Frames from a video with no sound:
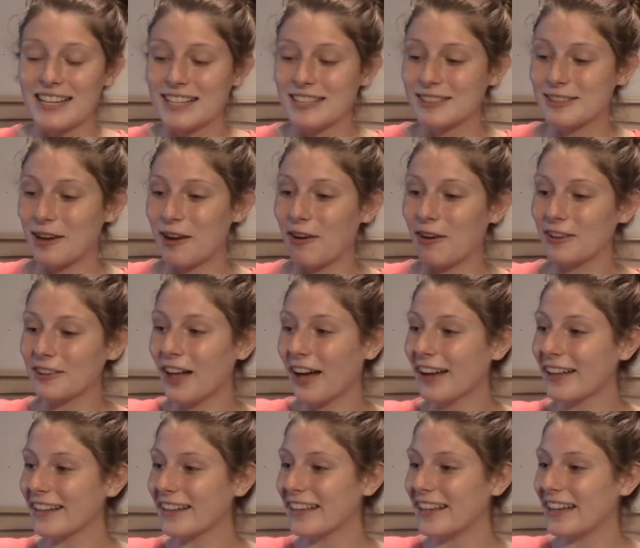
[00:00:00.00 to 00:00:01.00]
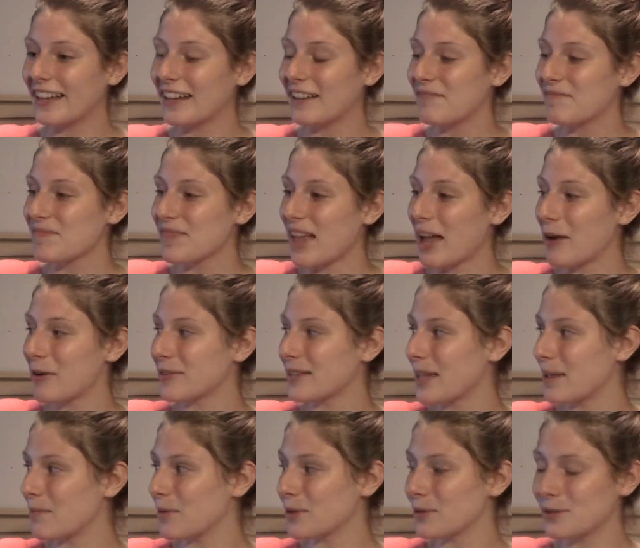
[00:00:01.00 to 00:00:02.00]
So luckily, I was
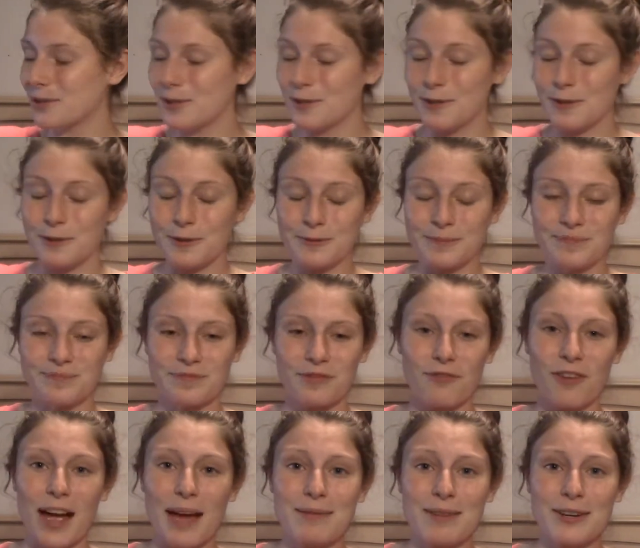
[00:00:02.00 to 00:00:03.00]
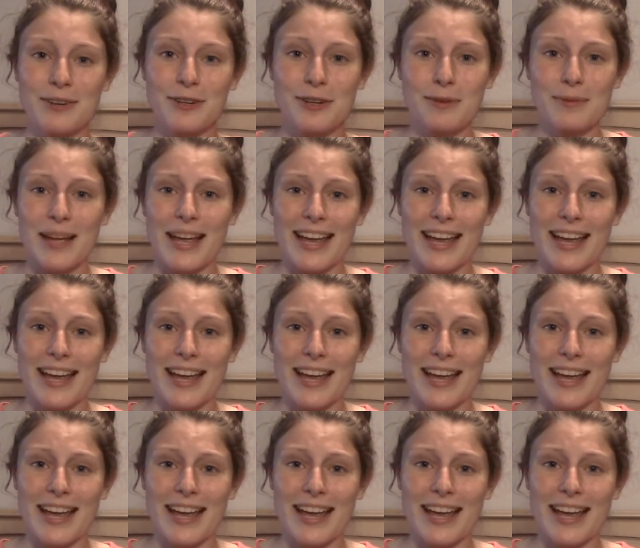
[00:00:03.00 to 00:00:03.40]
able to find my room,